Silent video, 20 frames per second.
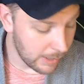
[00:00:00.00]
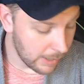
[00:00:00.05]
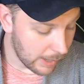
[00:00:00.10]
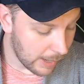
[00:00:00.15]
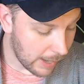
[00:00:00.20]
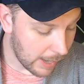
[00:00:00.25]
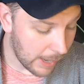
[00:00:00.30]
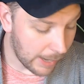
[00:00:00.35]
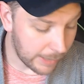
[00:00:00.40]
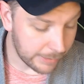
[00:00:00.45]

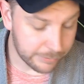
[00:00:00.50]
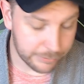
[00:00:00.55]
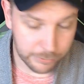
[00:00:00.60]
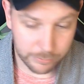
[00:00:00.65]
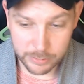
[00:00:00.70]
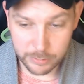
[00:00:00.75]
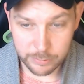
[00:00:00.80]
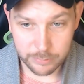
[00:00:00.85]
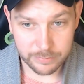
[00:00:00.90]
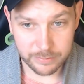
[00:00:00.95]
I
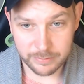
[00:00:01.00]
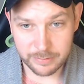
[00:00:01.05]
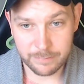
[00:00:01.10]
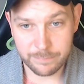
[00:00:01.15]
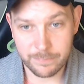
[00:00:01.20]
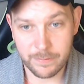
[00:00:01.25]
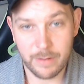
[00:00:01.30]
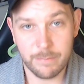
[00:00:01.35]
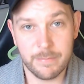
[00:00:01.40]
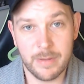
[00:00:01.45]
do use the
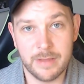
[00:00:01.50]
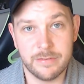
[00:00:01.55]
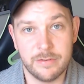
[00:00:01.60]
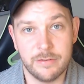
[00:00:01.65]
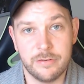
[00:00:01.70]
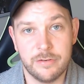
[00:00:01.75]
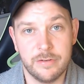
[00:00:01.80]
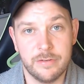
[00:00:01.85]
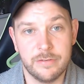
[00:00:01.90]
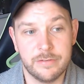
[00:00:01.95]
default
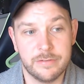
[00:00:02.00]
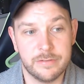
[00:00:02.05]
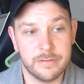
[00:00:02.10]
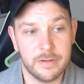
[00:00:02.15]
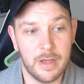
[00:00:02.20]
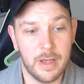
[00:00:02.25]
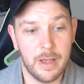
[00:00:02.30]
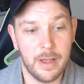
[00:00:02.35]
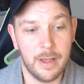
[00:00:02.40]
messages,